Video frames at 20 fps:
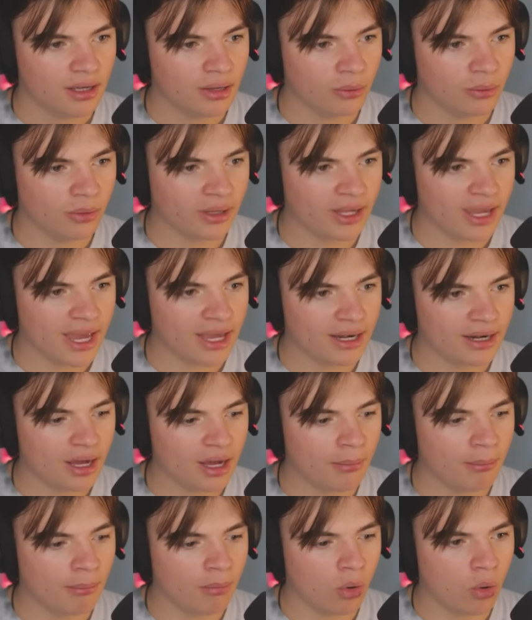we'll get
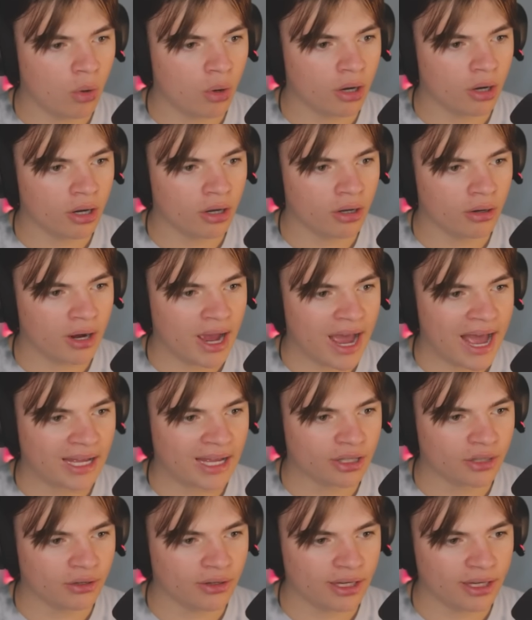a more
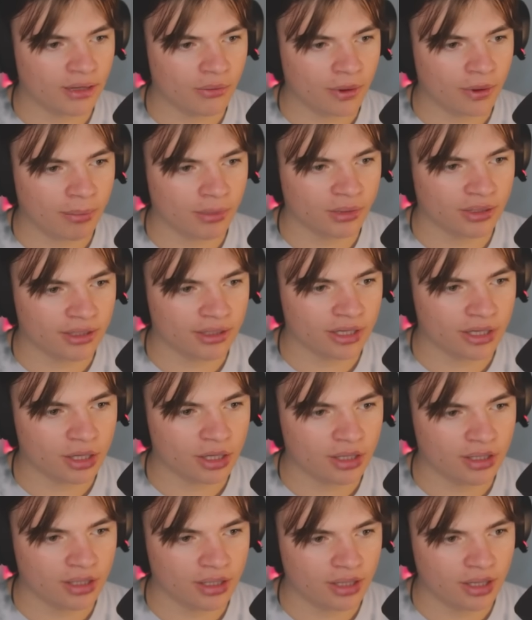accurate
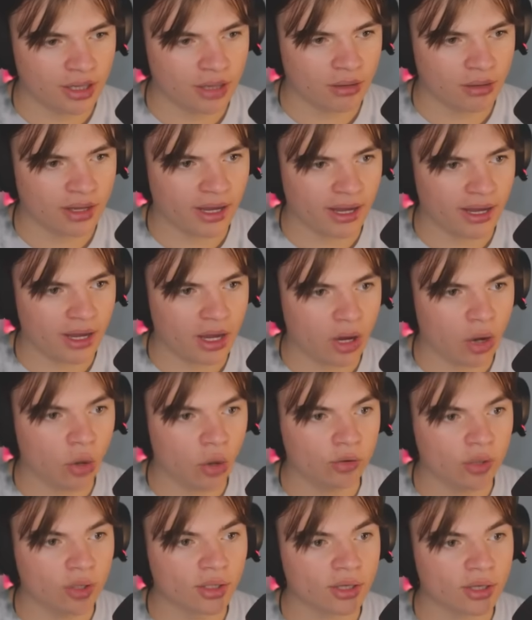representation. Okay. Oh,
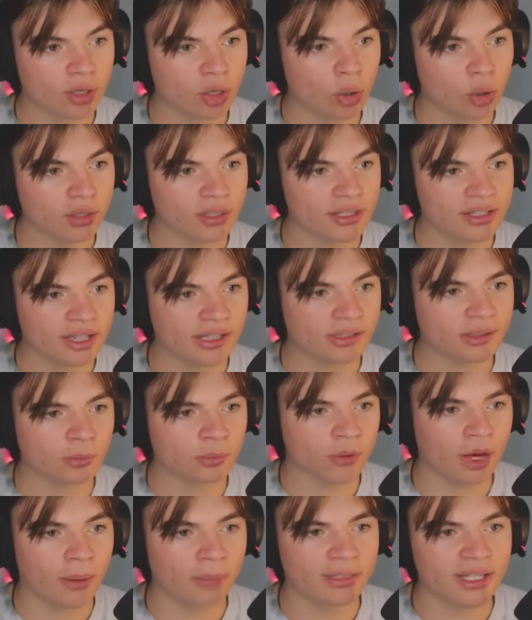look, it's totally
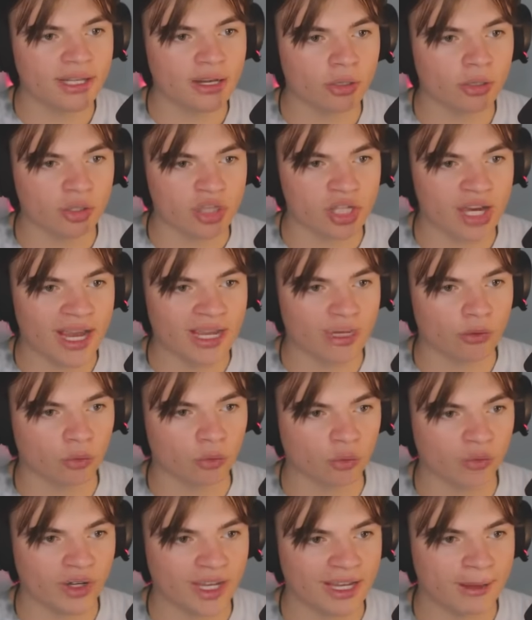disrupting our giant
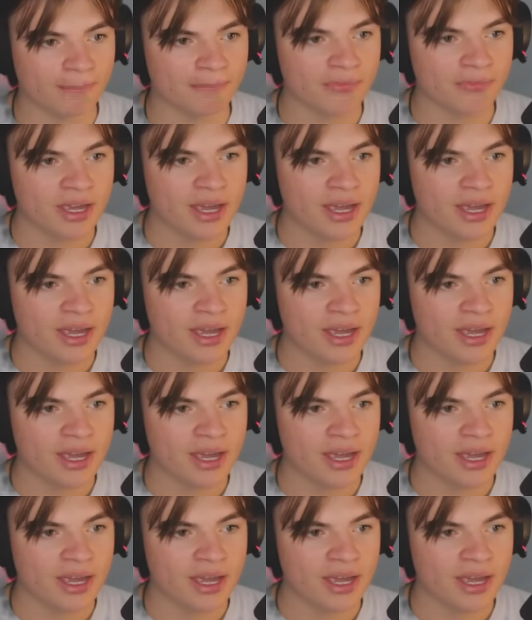ring.